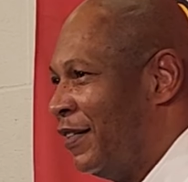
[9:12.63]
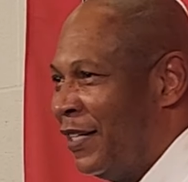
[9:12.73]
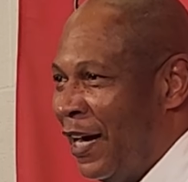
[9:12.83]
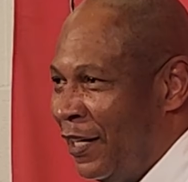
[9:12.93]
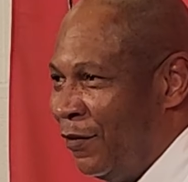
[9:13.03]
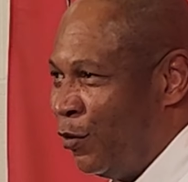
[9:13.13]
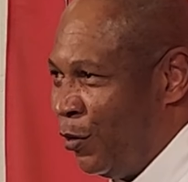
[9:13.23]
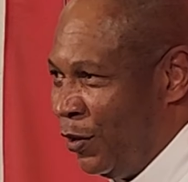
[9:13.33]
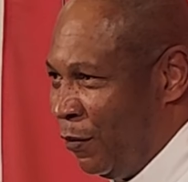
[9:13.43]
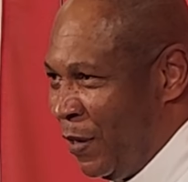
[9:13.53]
not
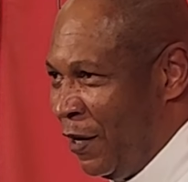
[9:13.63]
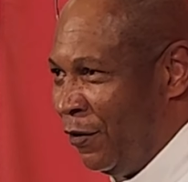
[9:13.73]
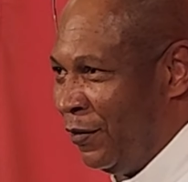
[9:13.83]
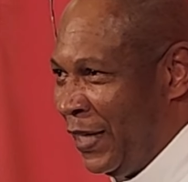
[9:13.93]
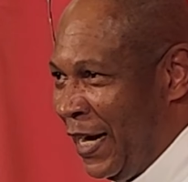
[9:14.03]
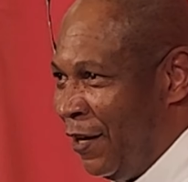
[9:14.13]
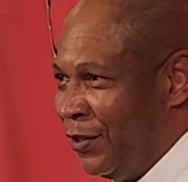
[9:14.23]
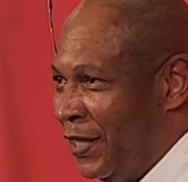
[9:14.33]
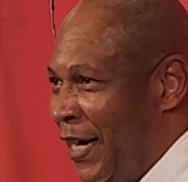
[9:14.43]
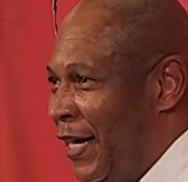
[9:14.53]
worrying about the
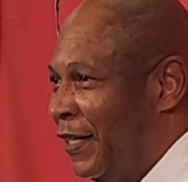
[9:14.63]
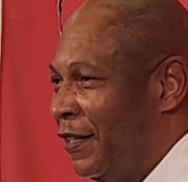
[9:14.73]
outside.